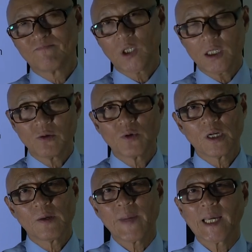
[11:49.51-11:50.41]
Doesn't
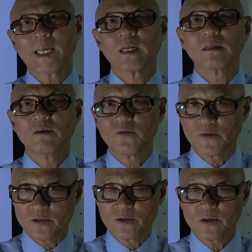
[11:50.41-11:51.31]
really make any
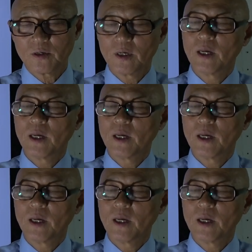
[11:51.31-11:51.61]
difference.